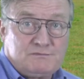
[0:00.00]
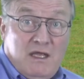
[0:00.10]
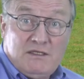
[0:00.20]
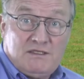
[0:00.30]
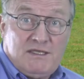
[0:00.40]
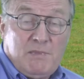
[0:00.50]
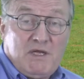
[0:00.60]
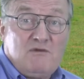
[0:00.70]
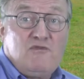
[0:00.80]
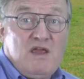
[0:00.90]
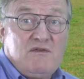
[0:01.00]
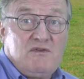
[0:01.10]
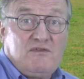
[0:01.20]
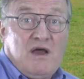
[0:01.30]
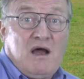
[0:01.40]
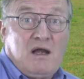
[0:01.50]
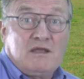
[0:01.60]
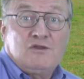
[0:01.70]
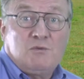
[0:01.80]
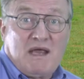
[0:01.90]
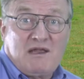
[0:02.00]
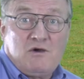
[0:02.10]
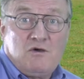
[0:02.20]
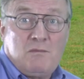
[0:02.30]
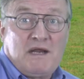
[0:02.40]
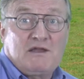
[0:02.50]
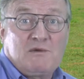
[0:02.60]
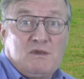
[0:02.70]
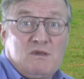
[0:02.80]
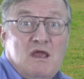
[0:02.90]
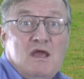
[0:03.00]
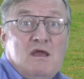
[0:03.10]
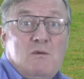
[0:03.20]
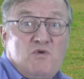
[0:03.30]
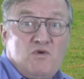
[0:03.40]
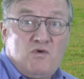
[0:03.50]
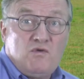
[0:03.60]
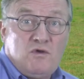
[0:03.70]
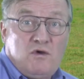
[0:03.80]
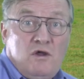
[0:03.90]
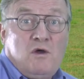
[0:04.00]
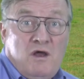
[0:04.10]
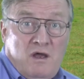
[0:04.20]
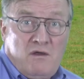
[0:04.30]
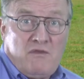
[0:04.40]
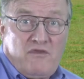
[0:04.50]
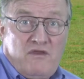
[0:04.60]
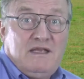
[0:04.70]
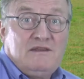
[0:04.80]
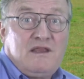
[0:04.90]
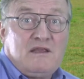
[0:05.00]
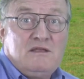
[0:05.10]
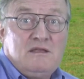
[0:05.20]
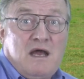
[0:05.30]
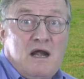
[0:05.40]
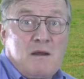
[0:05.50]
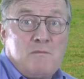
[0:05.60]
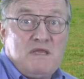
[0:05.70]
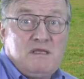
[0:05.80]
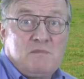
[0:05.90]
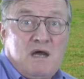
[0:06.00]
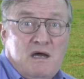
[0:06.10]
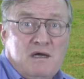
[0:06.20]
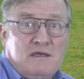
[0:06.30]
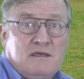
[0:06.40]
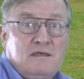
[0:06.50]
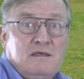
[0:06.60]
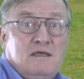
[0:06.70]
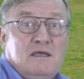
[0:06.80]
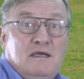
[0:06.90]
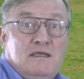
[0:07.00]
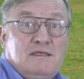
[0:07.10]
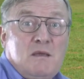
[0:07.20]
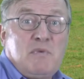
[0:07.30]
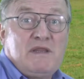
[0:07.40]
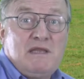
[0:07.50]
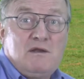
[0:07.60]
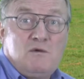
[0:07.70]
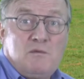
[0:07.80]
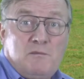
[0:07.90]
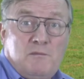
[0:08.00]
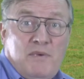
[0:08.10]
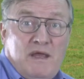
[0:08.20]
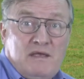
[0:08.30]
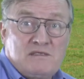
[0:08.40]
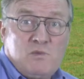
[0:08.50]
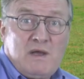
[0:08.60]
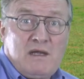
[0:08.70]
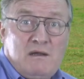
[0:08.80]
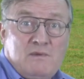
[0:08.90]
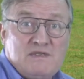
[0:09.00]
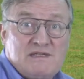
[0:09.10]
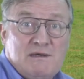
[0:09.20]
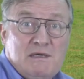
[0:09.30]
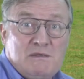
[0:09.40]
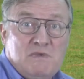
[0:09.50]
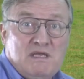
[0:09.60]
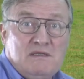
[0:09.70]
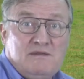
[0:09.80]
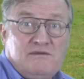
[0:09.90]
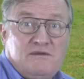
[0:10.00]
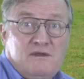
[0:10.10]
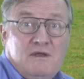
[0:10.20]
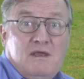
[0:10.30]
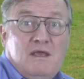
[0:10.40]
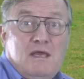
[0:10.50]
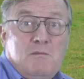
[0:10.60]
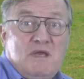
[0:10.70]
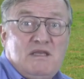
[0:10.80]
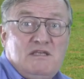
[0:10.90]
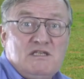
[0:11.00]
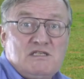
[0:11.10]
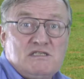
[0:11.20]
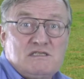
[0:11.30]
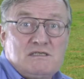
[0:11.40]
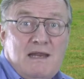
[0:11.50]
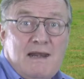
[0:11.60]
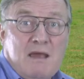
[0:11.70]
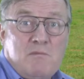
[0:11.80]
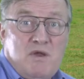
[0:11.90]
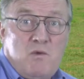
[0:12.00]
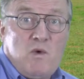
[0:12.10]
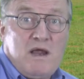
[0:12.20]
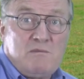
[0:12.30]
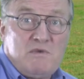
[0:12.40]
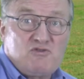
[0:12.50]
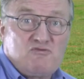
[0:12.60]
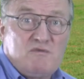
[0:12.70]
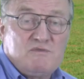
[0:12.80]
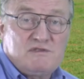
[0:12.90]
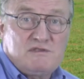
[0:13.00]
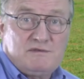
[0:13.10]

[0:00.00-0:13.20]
The typical flavors are tobacco, blackcurrant, prune, earth. Tannin are medium-high. Tempranillo pairs well with grilled meats, meat dishes, lamb, wild mushrooms.